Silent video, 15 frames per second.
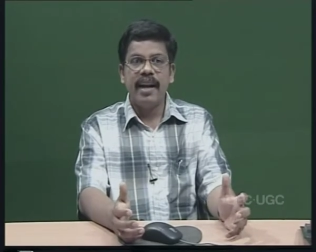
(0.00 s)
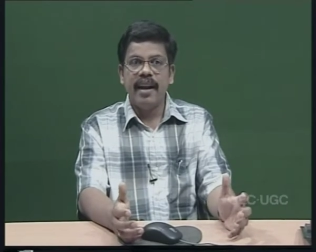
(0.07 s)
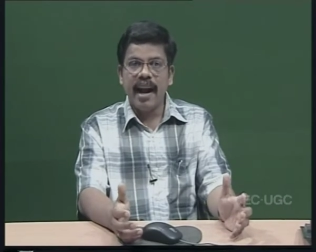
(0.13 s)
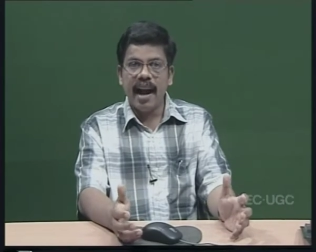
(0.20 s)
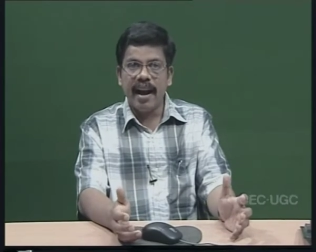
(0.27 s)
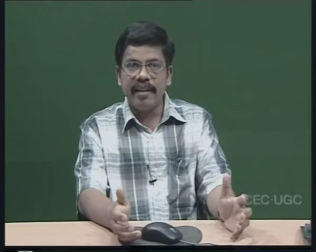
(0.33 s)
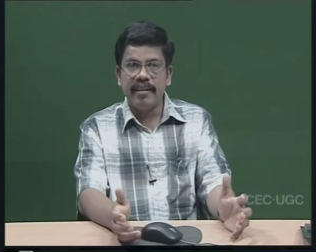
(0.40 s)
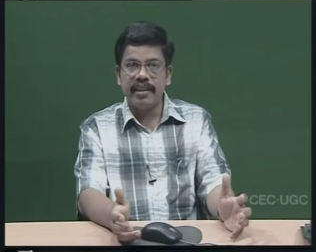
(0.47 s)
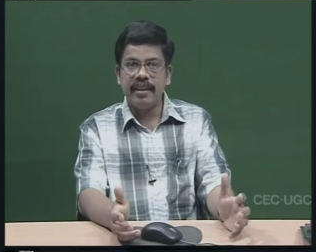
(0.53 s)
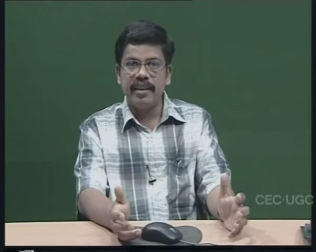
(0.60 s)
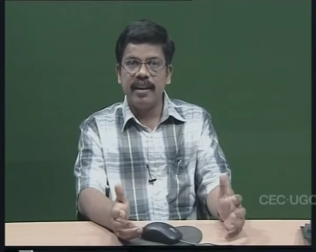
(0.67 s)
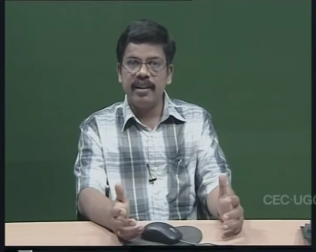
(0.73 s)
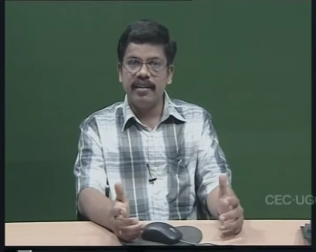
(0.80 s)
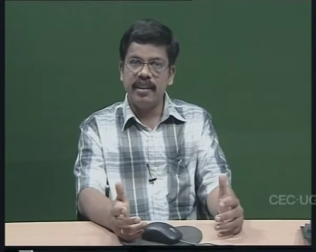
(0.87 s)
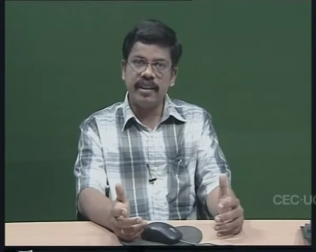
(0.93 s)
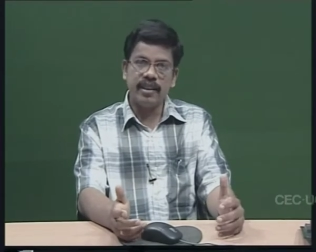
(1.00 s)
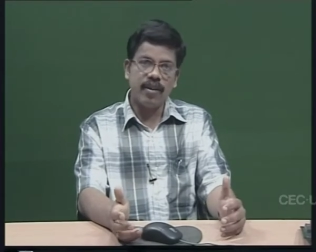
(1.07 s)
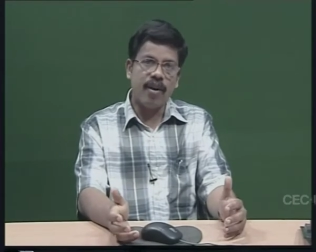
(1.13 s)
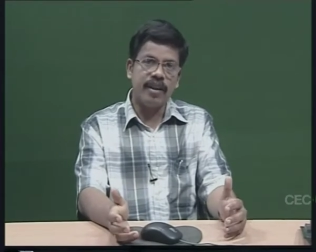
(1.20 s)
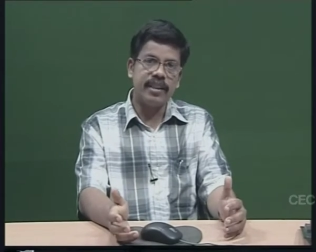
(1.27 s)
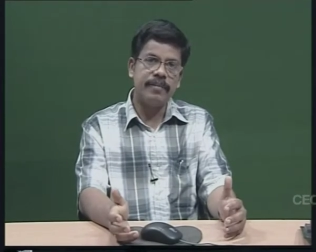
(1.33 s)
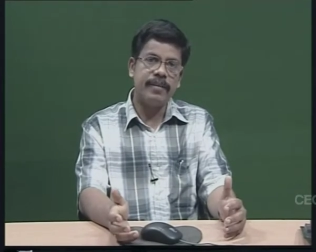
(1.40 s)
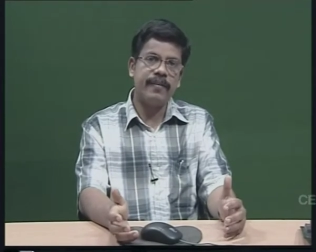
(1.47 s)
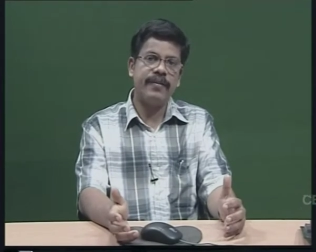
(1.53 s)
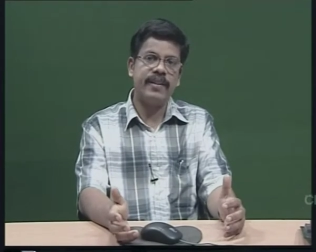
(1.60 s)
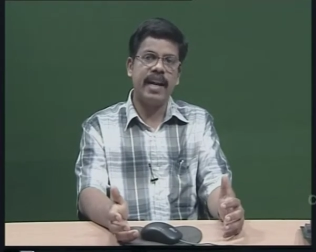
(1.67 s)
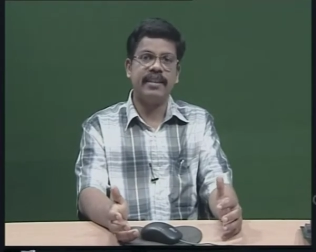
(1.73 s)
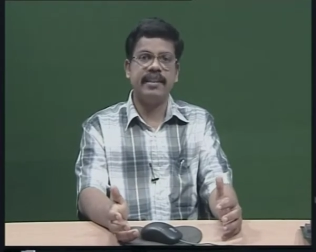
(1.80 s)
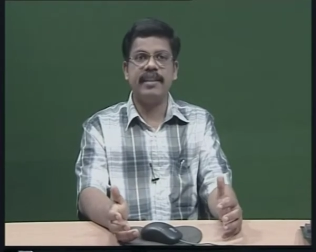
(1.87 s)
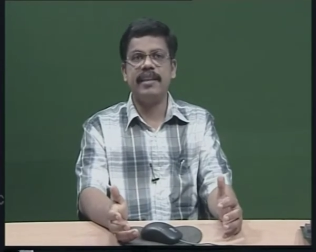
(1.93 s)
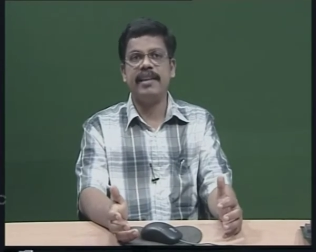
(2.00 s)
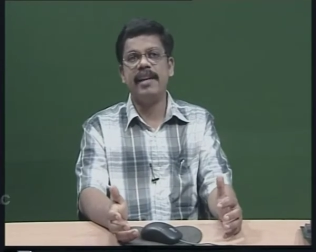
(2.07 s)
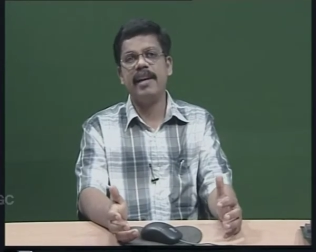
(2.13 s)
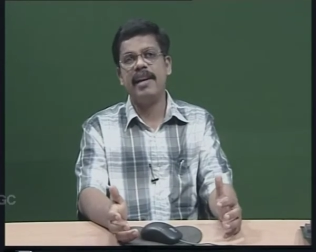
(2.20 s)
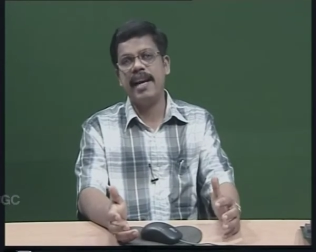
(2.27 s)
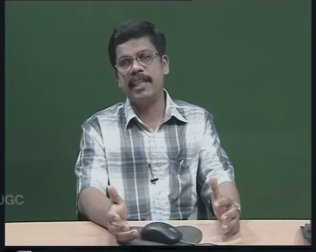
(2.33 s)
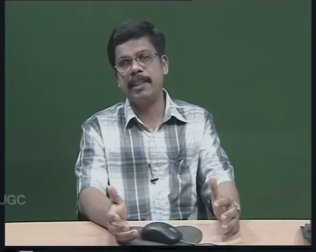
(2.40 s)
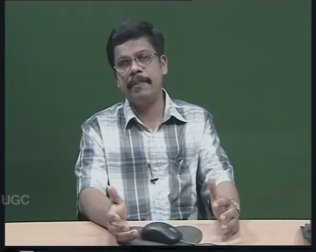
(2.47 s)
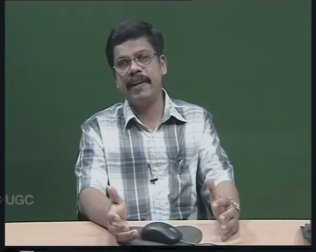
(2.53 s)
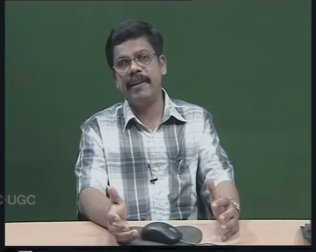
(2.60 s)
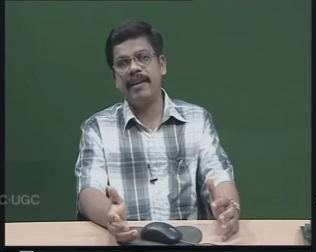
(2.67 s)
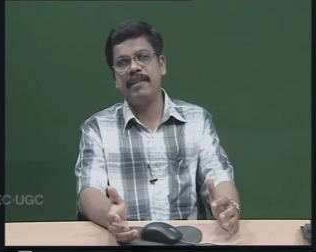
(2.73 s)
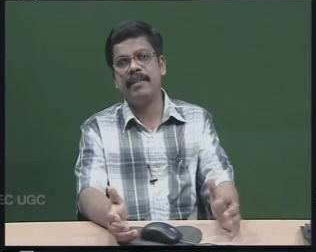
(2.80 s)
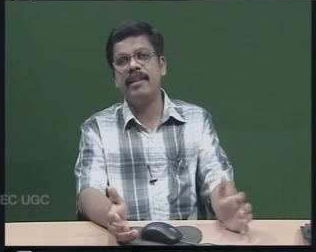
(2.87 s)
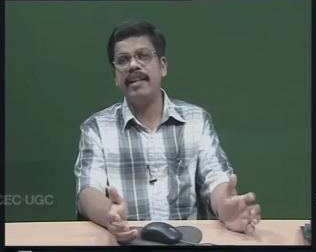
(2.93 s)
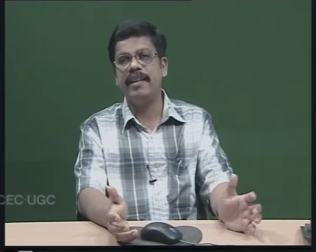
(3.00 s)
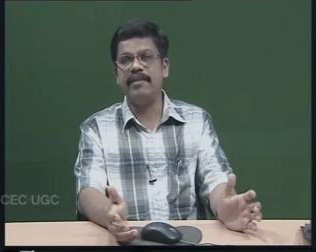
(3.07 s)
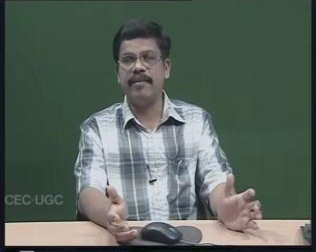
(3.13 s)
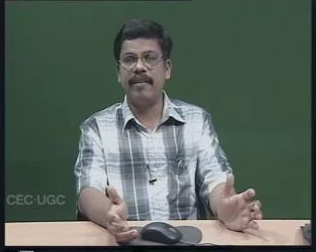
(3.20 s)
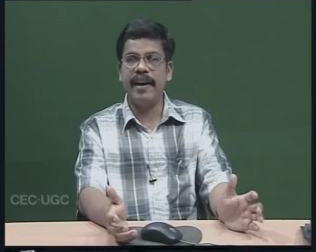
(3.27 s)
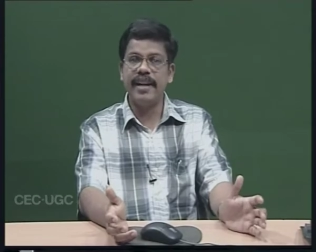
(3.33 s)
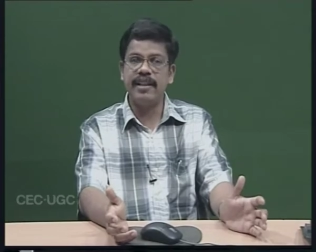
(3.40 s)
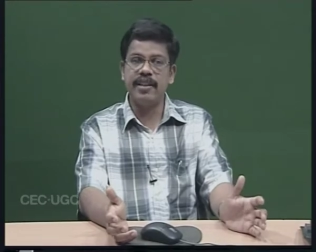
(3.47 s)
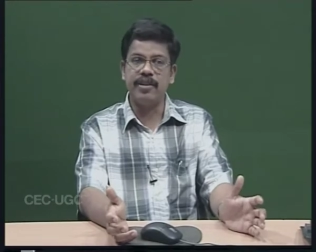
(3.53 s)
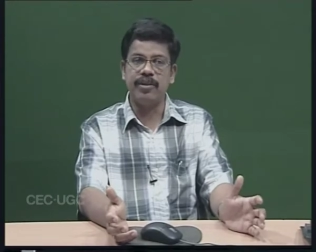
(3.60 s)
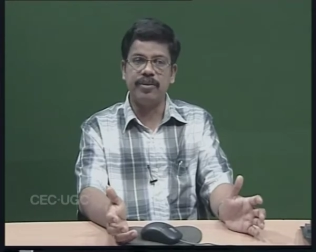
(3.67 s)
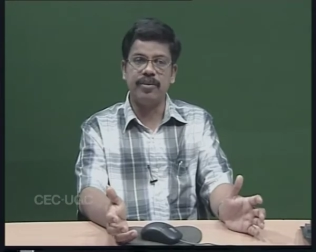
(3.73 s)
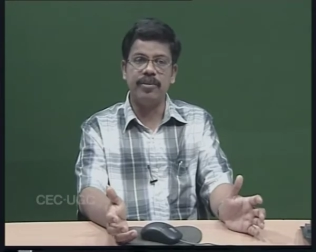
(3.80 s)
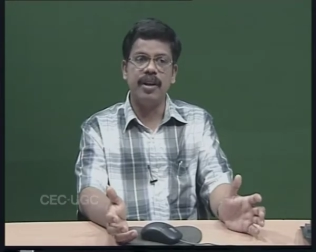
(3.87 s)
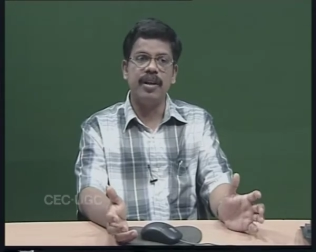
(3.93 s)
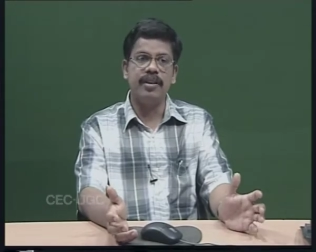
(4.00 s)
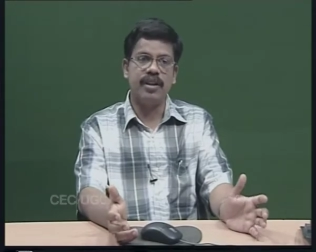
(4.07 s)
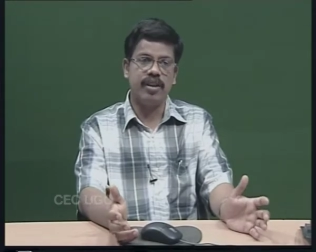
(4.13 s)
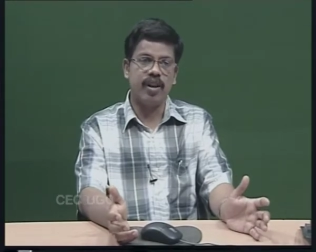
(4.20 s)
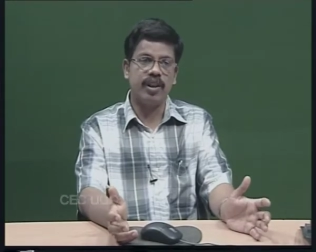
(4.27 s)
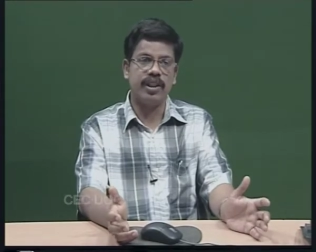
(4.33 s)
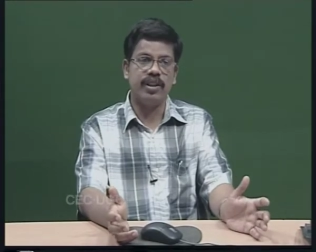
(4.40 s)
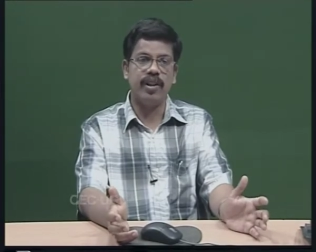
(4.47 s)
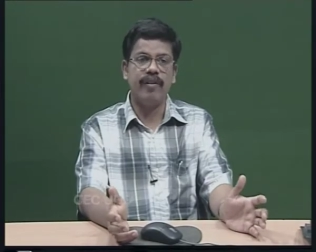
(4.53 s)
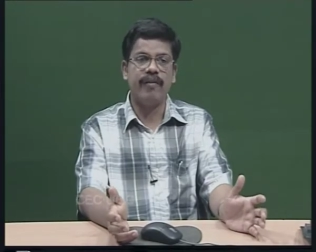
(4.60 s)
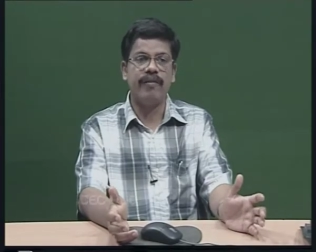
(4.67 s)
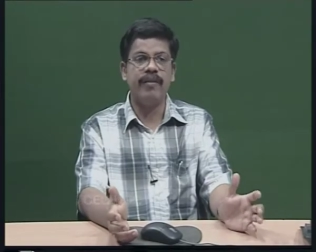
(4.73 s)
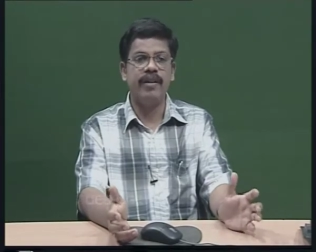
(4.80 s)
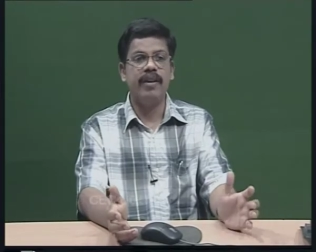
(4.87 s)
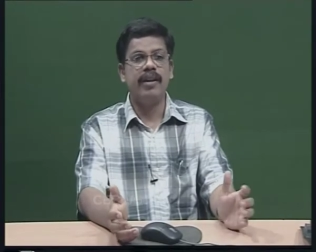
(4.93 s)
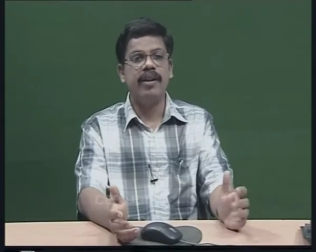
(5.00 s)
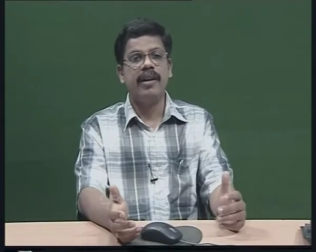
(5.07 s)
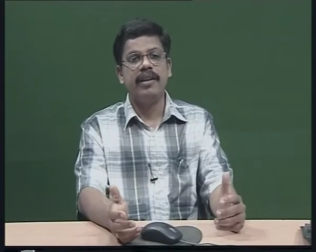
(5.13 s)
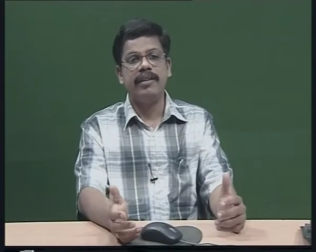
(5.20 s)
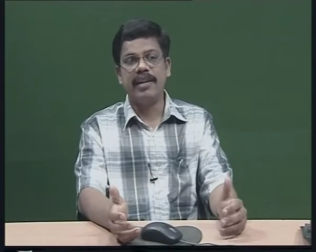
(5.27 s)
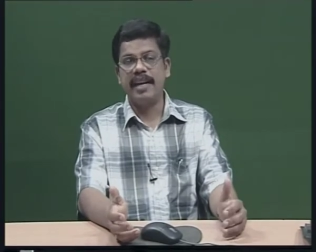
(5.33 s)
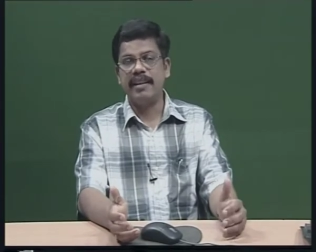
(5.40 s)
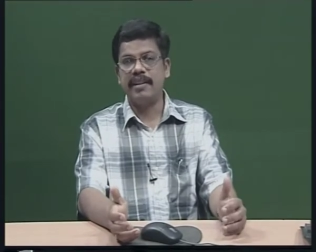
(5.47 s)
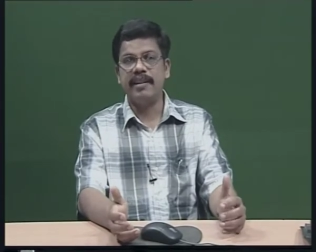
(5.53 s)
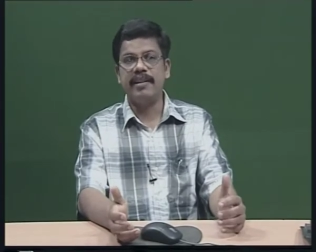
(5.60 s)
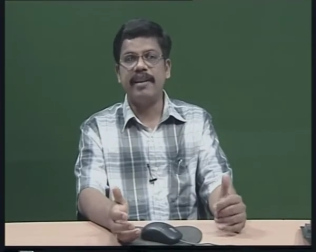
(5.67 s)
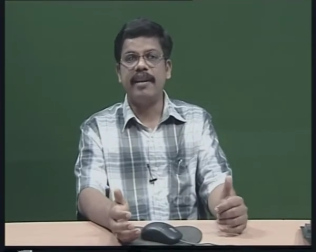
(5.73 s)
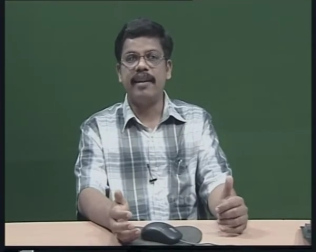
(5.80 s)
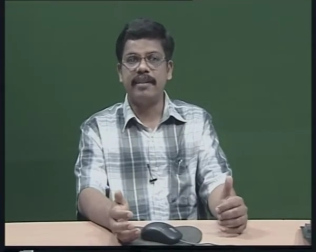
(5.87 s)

And this concept of transcendental experience is related to the notion of transcendental